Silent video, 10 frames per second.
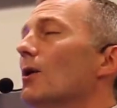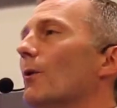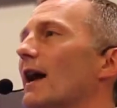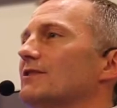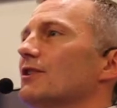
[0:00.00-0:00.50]

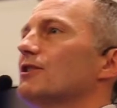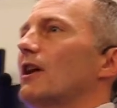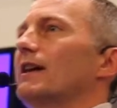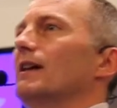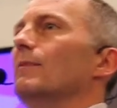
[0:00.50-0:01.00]
we're not just
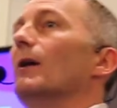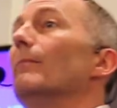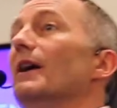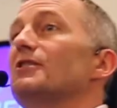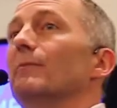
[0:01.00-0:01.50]
talking
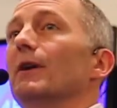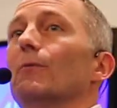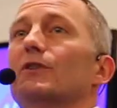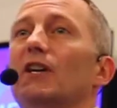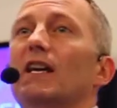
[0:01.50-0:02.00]
about
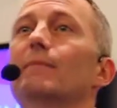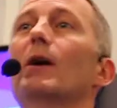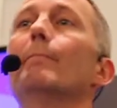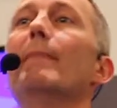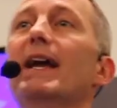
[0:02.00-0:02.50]
measurement, we're talking
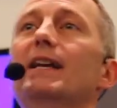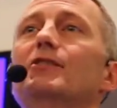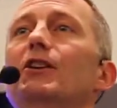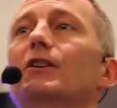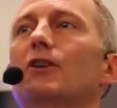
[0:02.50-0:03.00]
about
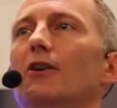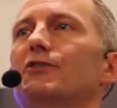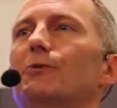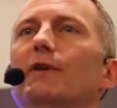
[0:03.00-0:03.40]
managing culture.